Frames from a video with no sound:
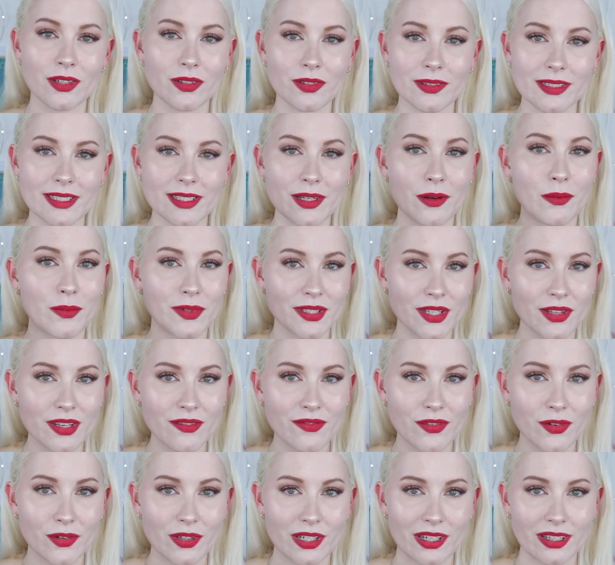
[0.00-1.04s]
Also, it was only
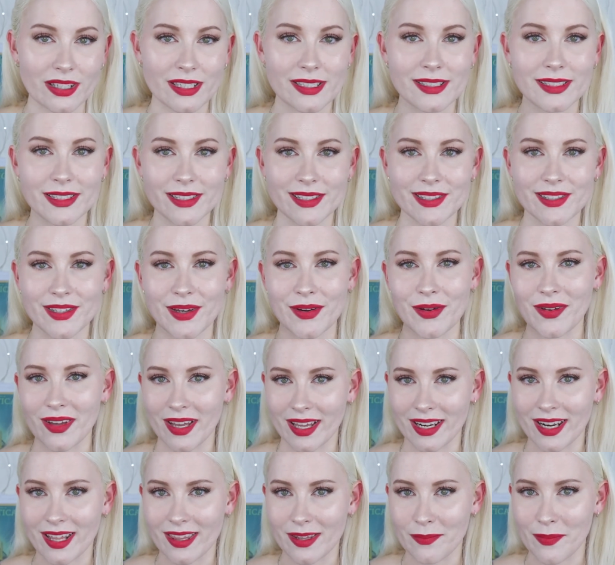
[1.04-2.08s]
$4, so
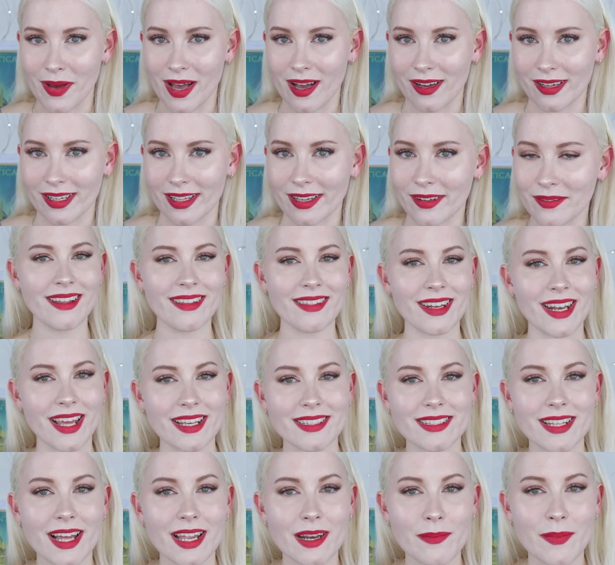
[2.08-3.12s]
another bargain. The
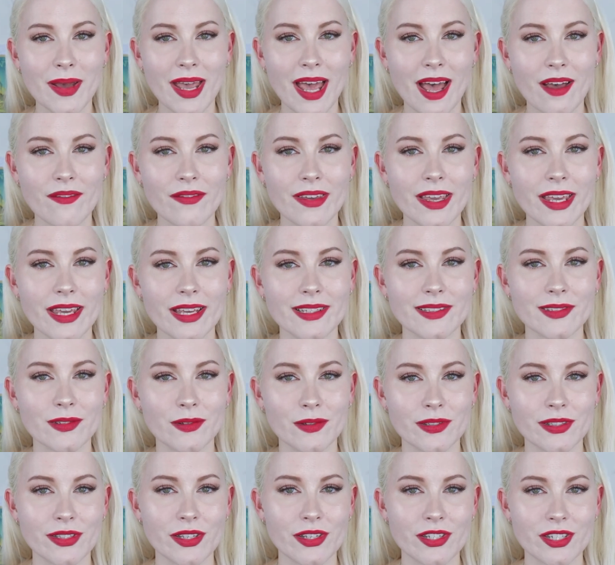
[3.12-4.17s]
next item I have here is
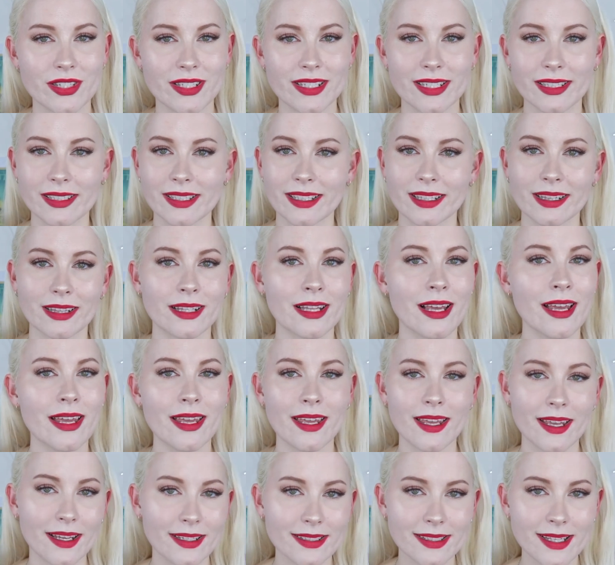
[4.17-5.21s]
also just a little
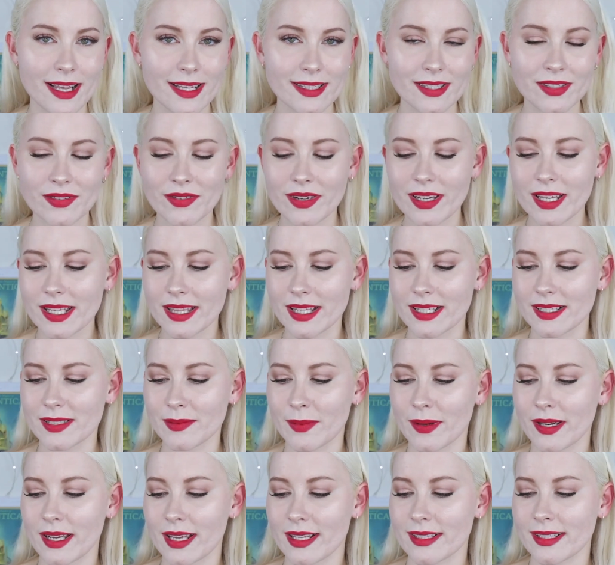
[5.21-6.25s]
accessory.
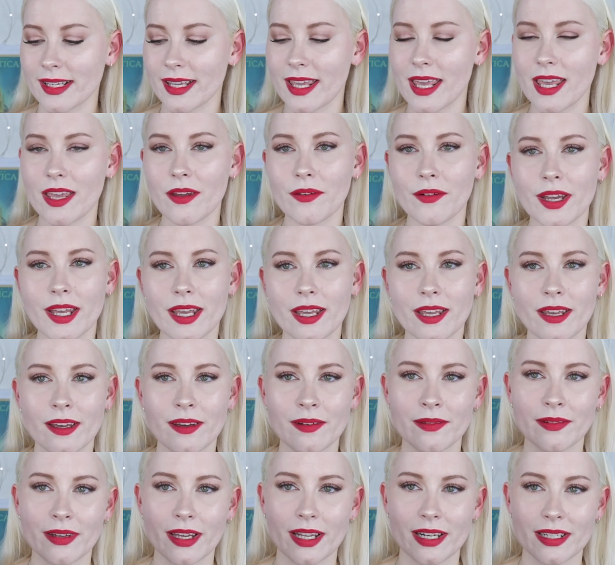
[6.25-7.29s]
This one is a keyring,
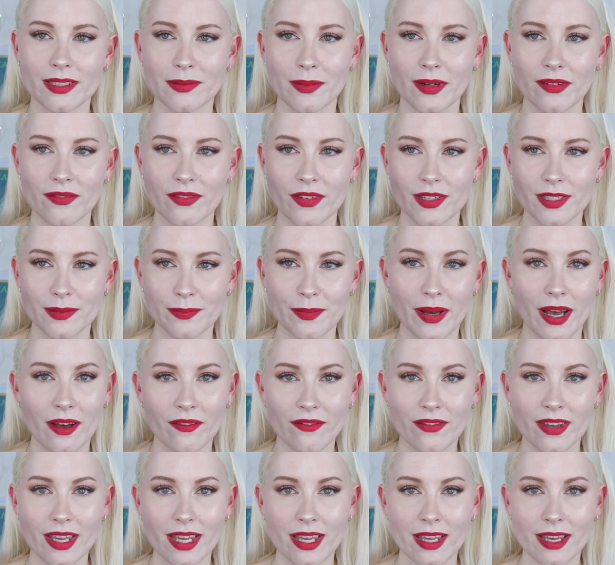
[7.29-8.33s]
and it's one of those
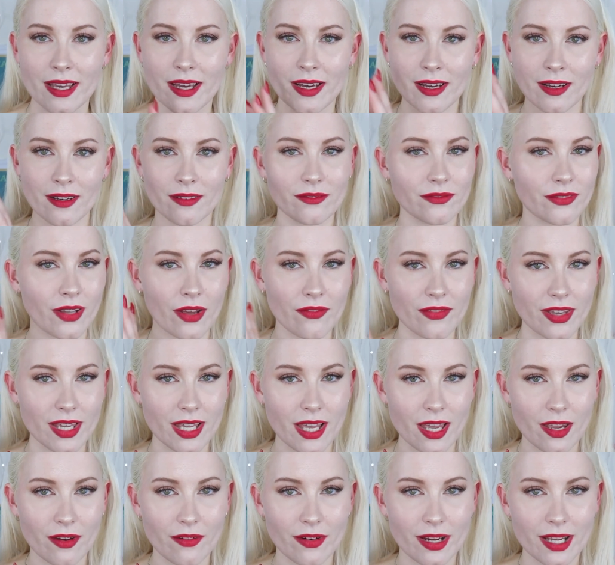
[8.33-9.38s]
puffy, fluffy
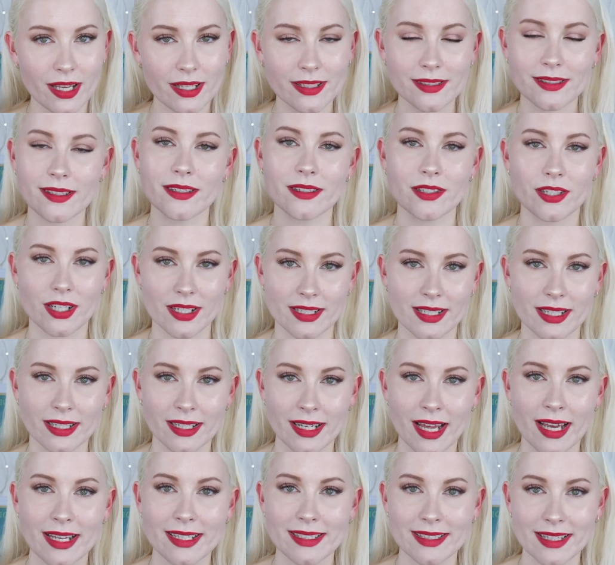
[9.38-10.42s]
keyrings, just a
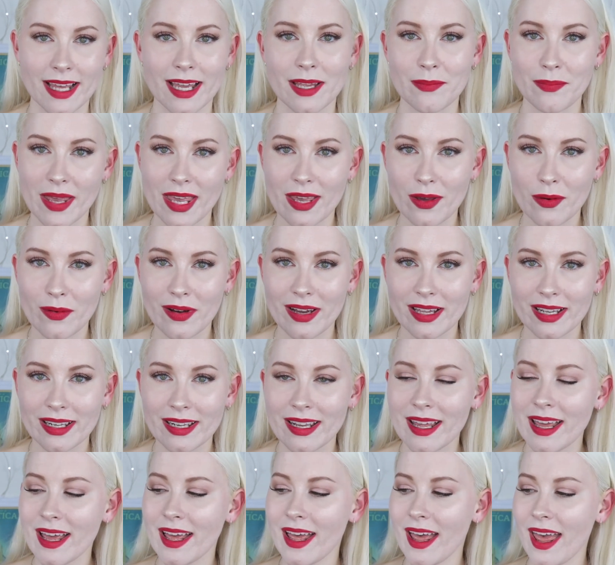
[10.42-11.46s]
nice light pink
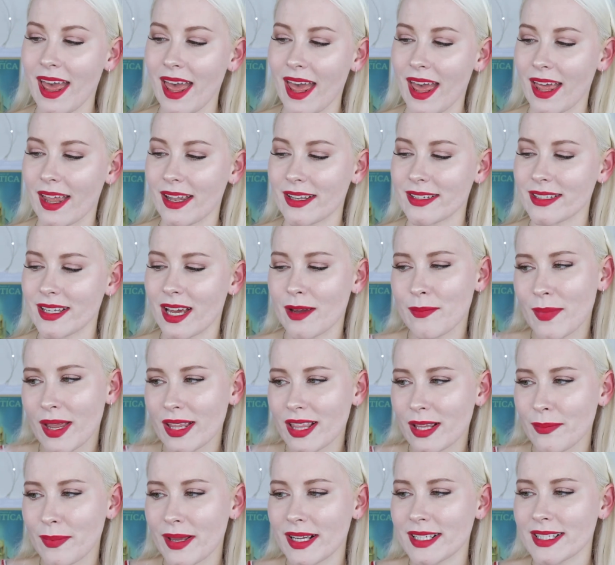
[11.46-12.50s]
one. And I
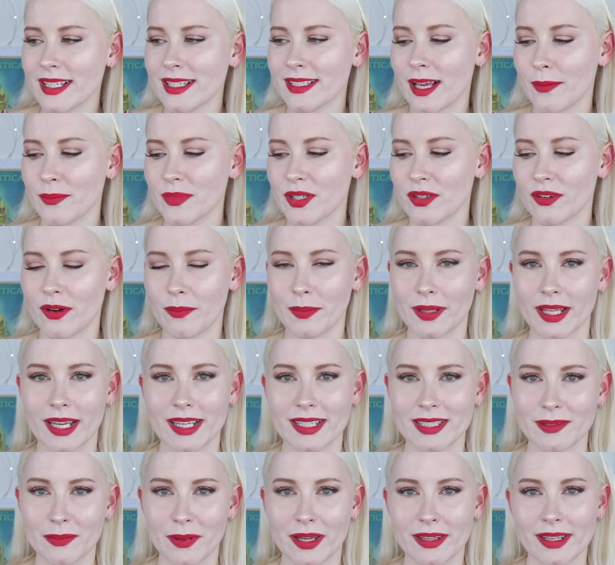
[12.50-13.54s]
mainly picked this up to
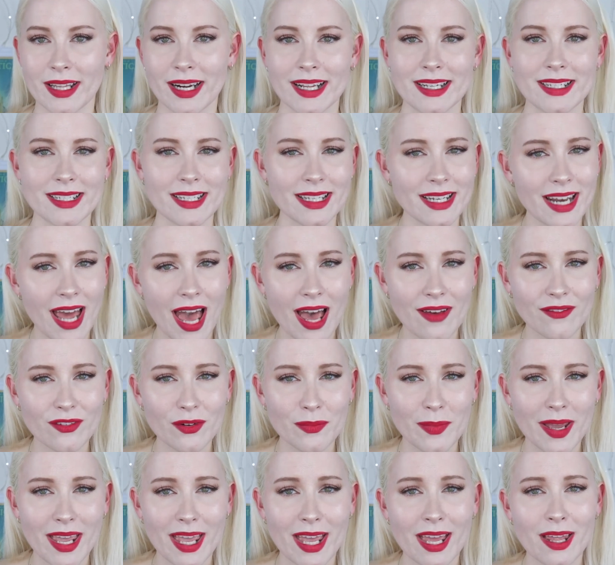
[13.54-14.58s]
replace one that I did have
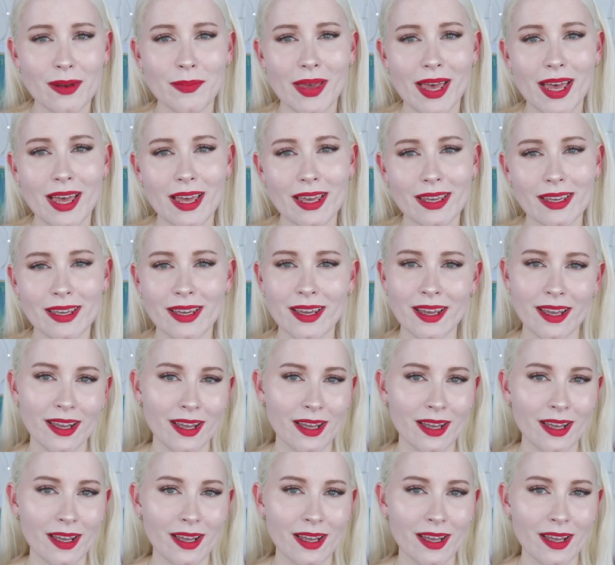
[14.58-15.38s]
on my handbag.